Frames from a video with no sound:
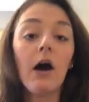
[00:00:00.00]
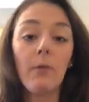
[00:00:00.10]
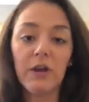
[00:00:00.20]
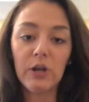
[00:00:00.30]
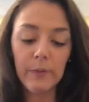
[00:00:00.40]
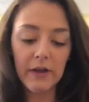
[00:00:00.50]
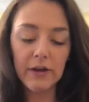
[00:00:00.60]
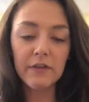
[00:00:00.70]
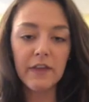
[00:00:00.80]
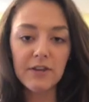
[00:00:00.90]
I want you to pull out
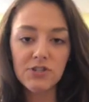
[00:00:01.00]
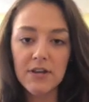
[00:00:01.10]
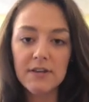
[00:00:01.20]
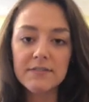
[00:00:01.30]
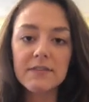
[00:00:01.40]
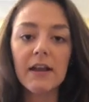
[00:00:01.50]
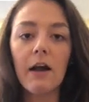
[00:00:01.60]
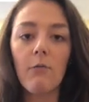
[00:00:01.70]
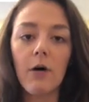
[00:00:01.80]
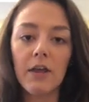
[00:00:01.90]
your think sheets, and
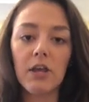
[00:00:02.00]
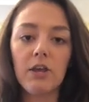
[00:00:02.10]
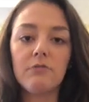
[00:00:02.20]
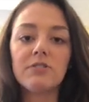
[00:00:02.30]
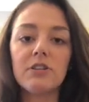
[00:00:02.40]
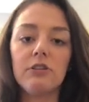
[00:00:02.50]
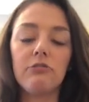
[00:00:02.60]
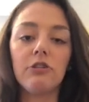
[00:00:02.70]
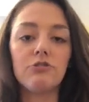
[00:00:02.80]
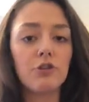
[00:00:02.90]
I want you to,
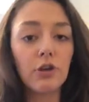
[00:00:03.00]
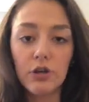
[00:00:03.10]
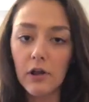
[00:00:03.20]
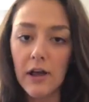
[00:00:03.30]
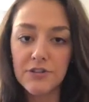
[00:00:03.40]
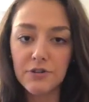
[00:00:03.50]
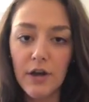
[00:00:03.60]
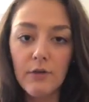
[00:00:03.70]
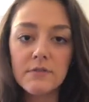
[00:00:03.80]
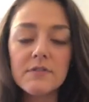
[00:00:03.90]
you can utilize your
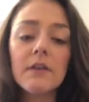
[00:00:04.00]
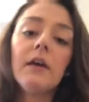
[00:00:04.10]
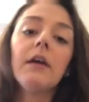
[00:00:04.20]
notes.